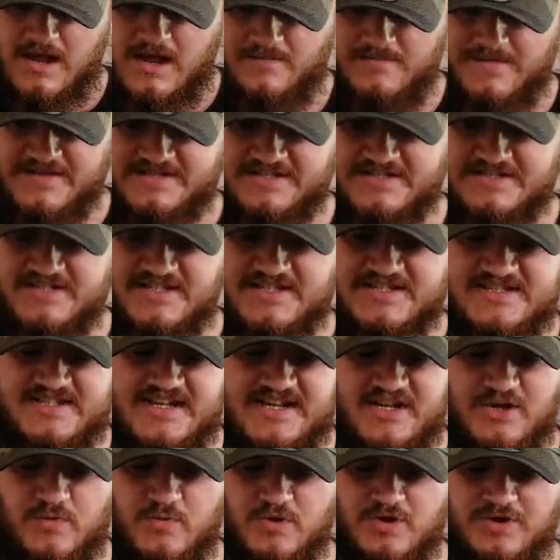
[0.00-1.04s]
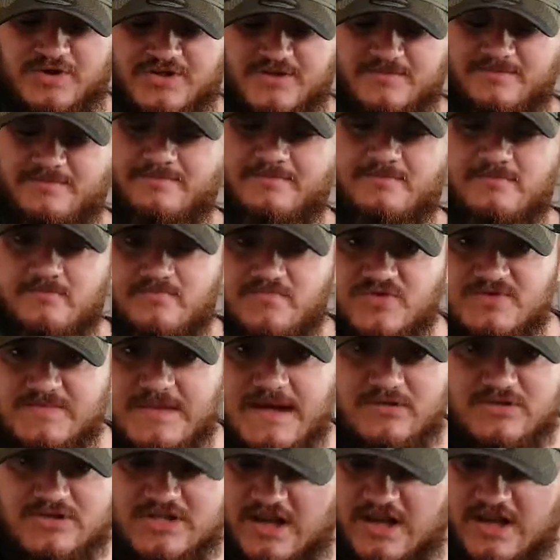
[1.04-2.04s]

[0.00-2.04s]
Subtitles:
This is the cedarwood. Smells